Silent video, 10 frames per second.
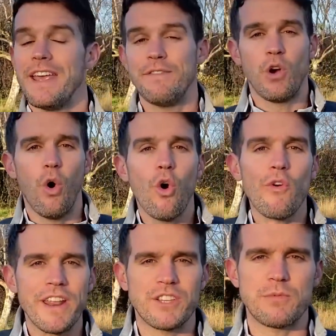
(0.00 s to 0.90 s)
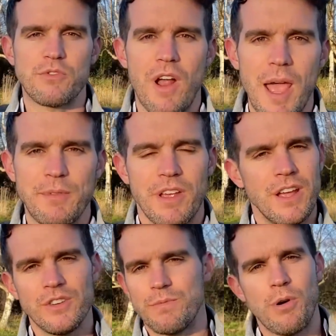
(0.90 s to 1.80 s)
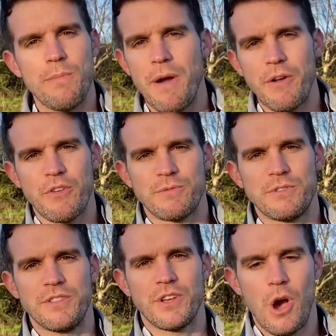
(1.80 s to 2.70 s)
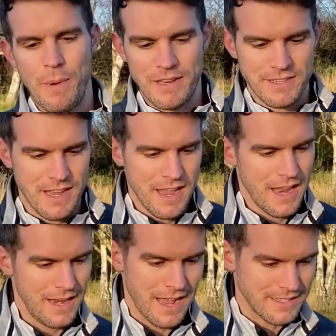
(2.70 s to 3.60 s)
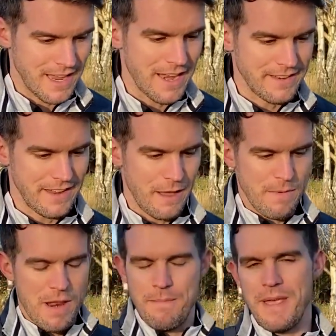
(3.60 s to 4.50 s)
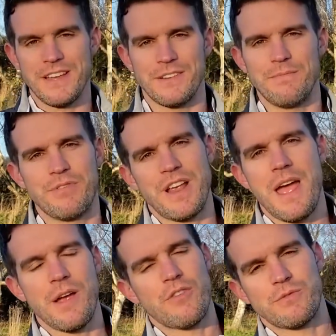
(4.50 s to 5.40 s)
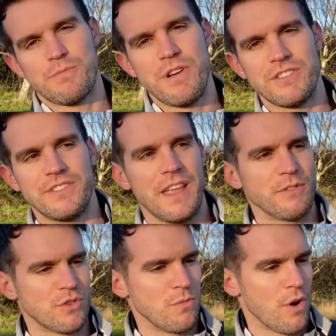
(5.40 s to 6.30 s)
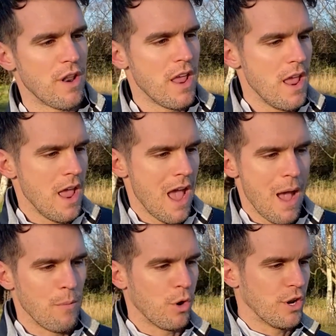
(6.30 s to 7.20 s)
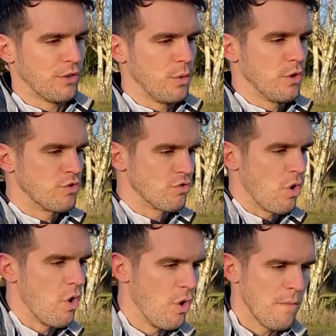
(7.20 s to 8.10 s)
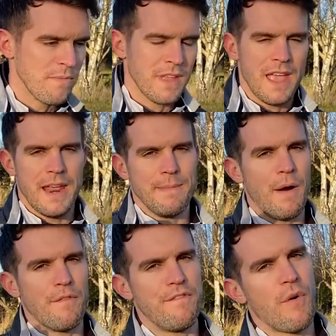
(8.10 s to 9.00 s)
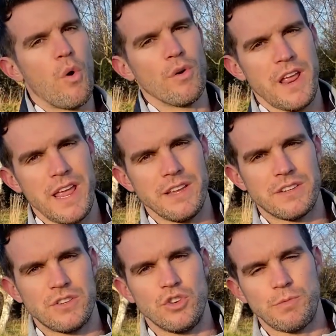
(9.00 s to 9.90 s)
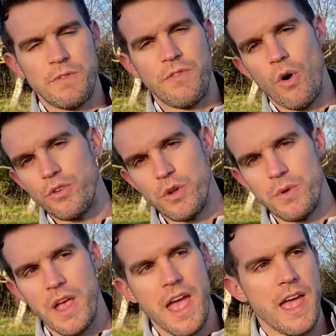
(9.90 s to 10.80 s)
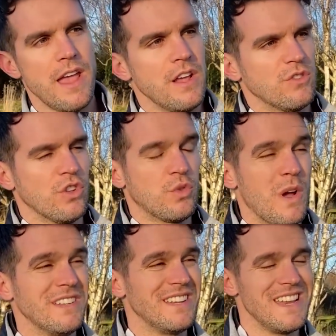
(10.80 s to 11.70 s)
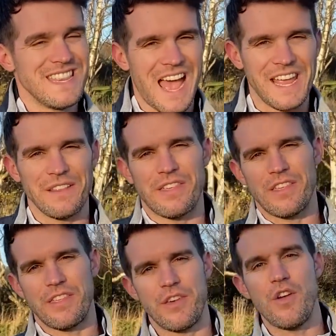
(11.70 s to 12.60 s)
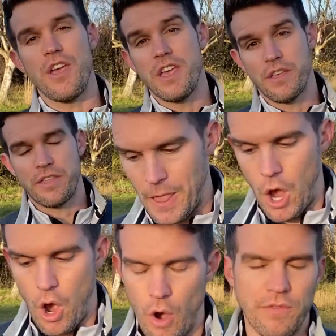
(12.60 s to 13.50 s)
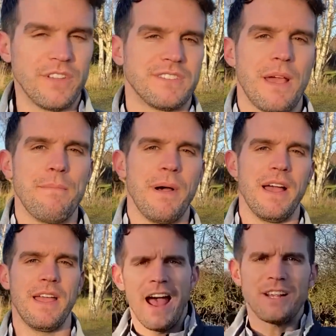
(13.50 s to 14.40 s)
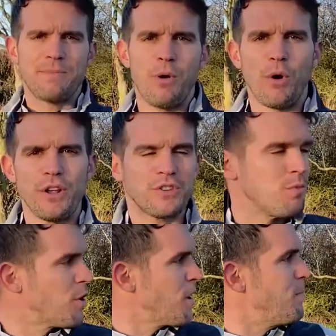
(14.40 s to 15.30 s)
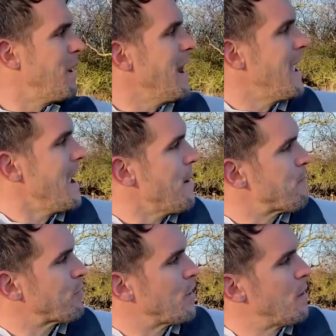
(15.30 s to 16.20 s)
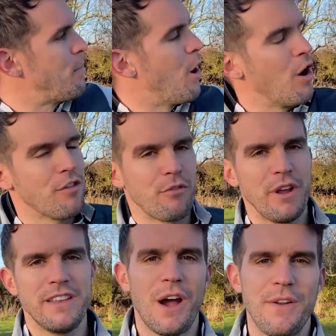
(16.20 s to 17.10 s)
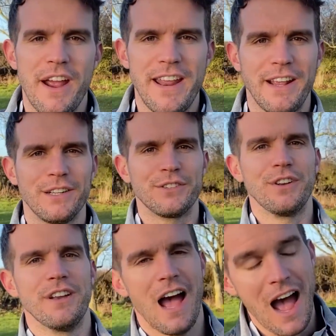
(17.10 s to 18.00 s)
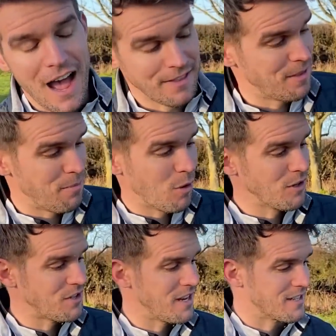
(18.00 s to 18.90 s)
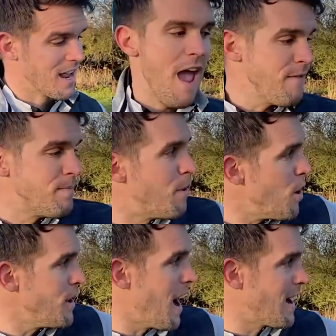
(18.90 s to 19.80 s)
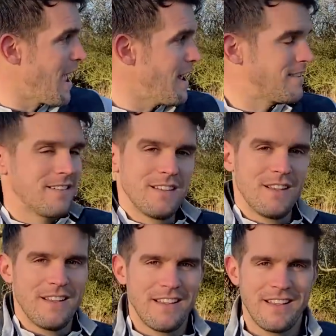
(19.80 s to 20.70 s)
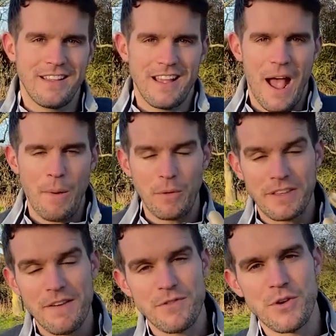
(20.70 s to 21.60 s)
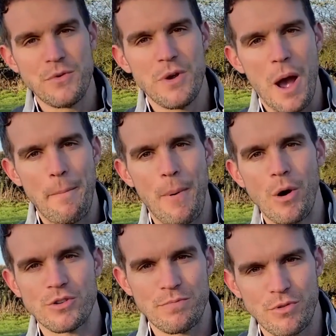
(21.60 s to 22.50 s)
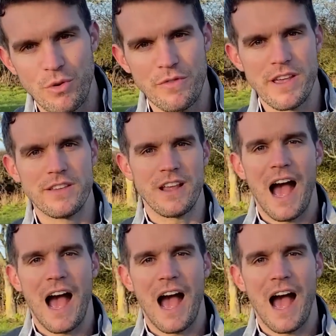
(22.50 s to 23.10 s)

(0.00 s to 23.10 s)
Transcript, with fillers: If you're already subscribed, just put Merry Christmas in the comments. Like I said, it'll be an amazing uh, Christmas present to give to someone. Um, we're gonna do the draw in about four days, just before New Year, so 29th, 30th of December. As a bonus, we're gonna play the par three down here at Hickleton. And the bonus is every birdie I get, I will give you a box of Pro Vs.